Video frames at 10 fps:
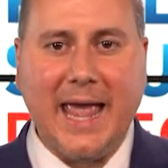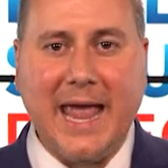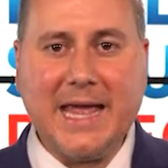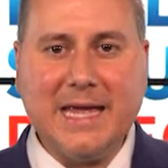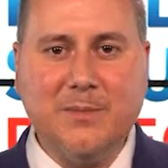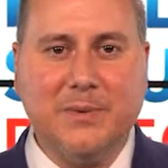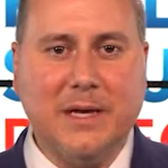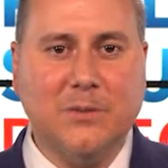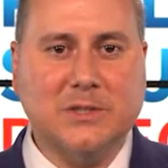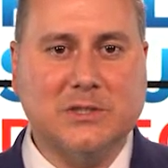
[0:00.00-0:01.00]

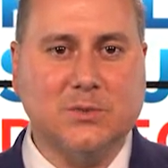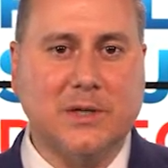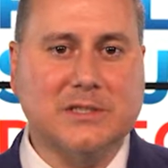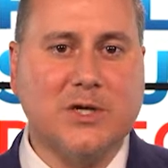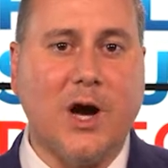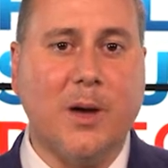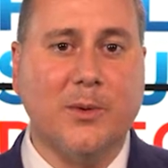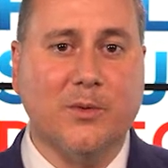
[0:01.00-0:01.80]
AEP, which is what is commonly